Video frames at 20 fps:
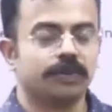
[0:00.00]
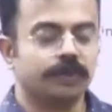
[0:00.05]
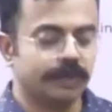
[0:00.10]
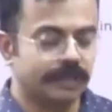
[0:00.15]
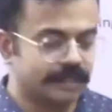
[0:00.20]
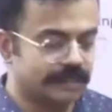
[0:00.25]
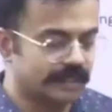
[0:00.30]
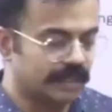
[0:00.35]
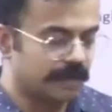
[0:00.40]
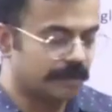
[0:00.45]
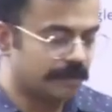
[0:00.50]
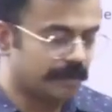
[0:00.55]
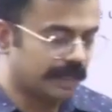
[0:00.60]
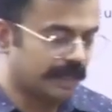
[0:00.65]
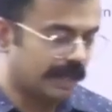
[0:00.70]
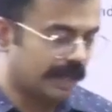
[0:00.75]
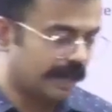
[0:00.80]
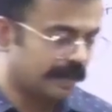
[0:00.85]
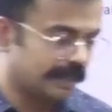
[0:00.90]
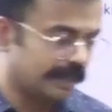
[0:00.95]
tourism,
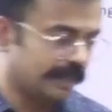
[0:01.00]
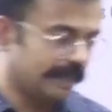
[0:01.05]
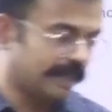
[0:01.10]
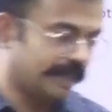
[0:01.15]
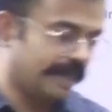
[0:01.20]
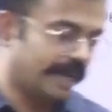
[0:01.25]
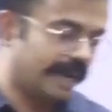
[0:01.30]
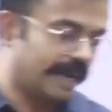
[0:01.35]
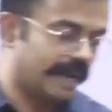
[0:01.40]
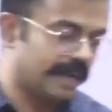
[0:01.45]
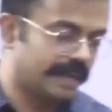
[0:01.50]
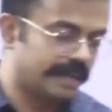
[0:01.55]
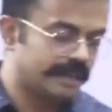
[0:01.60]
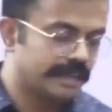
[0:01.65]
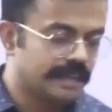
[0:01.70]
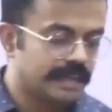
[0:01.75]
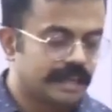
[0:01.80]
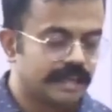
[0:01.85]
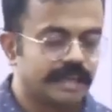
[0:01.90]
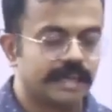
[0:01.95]
regarding trade,
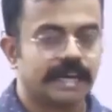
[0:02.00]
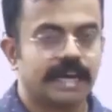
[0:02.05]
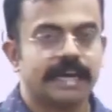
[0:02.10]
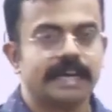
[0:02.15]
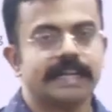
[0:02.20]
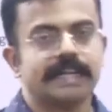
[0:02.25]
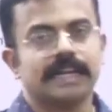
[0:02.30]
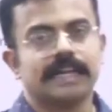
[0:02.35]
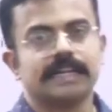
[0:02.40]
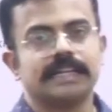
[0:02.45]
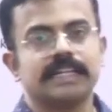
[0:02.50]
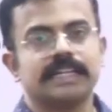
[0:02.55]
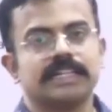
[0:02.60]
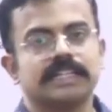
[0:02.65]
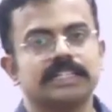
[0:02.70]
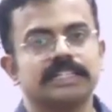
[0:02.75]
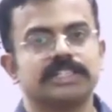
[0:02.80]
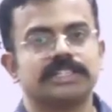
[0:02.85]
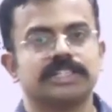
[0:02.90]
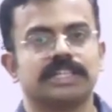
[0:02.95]
regarding
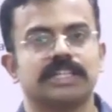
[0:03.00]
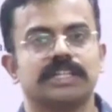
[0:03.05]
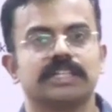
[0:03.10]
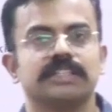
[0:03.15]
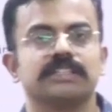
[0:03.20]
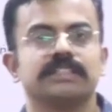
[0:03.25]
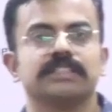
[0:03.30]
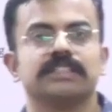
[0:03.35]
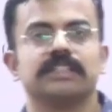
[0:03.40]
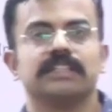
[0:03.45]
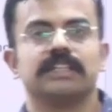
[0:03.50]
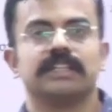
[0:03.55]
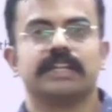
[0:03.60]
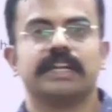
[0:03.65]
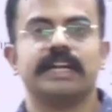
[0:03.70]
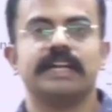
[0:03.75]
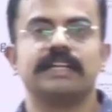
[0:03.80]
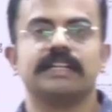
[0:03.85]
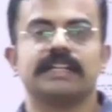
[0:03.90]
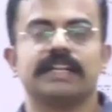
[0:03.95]
agriculture,
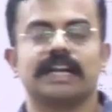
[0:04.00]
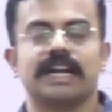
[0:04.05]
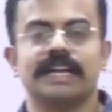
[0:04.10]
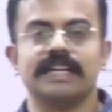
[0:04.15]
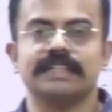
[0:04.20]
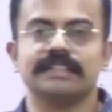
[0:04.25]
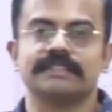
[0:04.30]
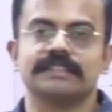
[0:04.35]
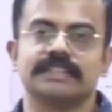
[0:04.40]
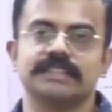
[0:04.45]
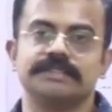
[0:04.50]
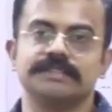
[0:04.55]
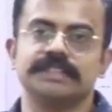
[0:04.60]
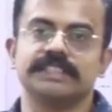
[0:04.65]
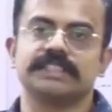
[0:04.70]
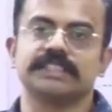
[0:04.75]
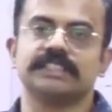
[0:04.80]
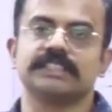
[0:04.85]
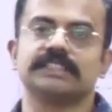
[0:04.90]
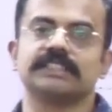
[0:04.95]
right? Regarding
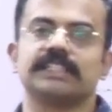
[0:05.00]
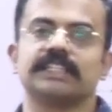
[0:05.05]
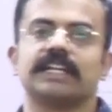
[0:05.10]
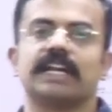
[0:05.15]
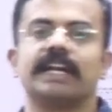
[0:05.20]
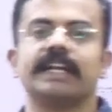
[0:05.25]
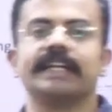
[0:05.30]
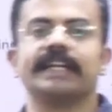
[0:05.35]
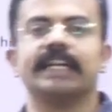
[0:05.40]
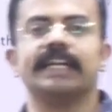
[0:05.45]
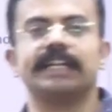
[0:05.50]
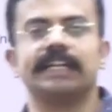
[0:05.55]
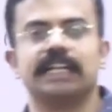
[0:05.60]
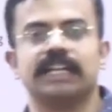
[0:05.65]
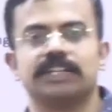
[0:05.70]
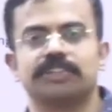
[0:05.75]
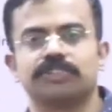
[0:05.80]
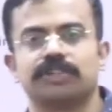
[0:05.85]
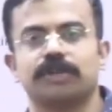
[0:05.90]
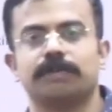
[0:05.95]
services, regarding
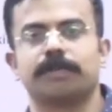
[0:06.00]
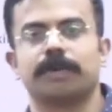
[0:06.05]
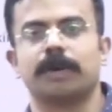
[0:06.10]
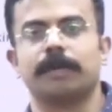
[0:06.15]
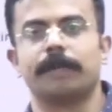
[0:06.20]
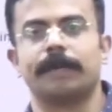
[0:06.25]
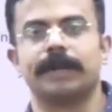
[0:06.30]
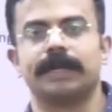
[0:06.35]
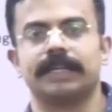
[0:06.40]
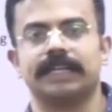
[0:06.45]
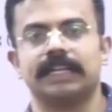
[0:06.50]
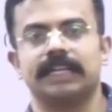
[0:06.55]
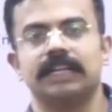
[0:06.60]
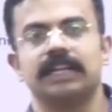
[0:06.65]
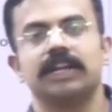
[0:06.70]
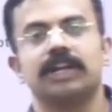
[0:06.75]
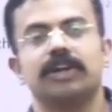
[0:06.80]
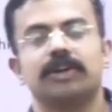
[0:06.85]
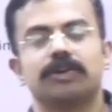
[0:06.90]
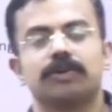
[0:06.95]
intellectual
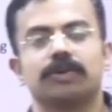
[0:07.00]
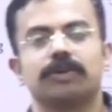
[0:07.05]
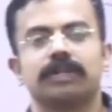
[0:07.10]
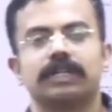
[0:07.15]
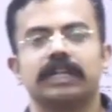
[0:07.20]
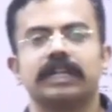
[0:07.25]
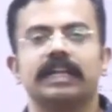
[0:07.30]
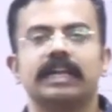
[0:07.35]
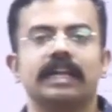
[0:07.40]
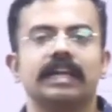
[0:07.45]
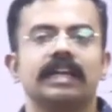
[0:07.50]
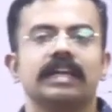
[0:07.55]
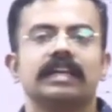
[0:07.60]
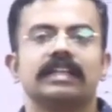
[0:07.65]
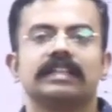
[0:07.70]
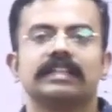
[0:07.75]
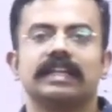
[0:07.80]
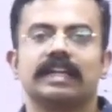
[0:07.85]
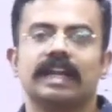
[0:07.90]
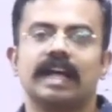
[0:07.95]
property. Totally
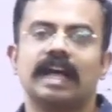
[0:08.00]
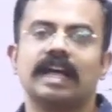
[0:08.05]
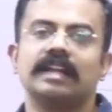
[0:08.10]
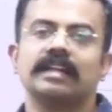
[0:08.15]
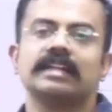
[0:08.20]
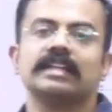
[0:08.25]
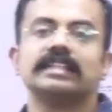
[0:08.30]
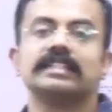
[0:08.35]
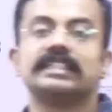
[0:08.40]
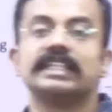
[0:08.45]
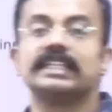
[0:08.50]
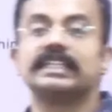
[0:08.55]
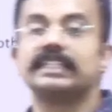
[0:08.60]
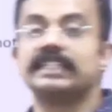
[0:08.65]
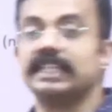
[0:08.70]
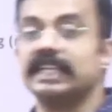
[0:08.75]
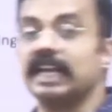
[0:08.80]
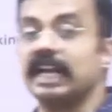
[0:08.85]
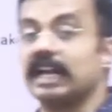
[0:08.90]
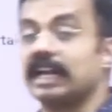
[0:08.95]
there are
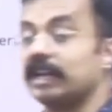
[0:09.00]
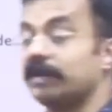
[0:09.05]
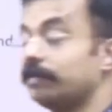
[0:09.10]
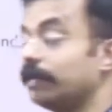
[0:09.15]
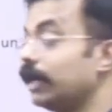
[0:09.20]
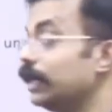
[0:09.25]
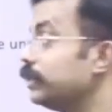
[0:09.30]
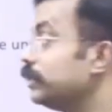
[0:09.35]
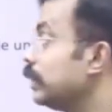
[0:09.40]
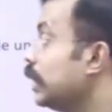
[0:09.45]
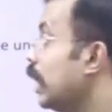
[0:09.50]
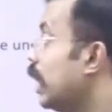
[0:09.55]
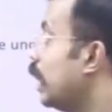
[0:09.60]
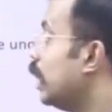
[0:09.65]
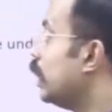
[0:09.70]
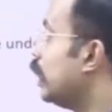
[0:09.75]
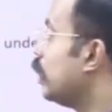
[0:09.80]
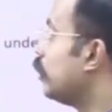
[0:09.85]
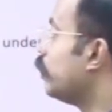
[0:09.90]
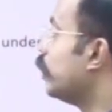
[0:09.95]
60 agreements
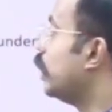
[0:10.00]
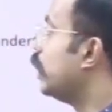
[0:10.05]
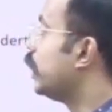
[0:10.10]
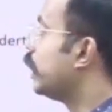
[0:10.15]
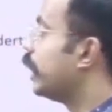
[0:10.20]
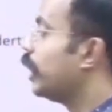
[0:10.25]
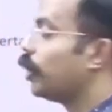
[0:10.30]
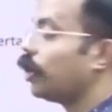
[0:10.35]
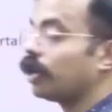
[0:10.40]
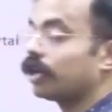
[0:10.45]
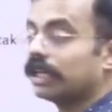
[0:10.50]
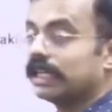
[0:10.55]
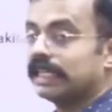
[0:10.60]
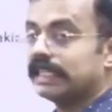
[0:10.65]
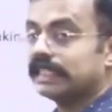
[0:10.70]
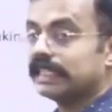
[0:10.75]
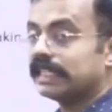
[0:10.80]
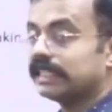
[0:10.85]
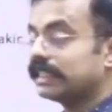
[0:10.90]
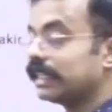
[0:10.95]
under World Trade
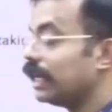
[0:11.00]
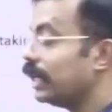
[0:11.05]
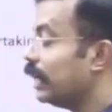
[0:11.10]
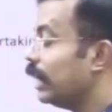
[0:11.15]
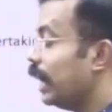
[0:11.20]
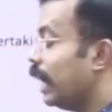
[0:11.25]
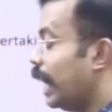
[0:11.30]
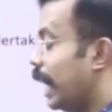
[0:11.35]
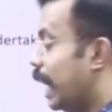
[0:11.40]
Organization.